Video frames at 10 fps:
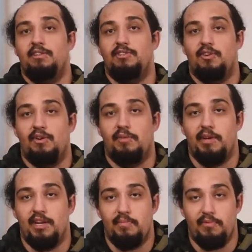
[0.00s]
it's only
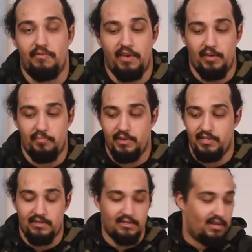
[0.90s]
made up of 8
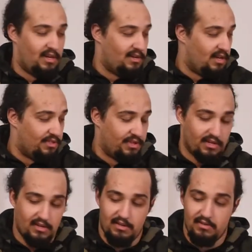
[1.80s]
pieces, and I
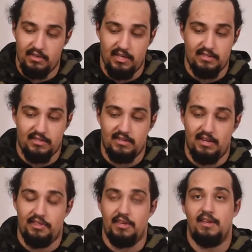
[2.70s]
think that's
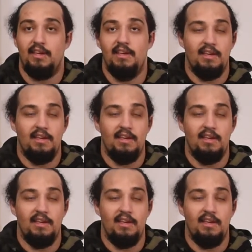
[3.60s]
nothing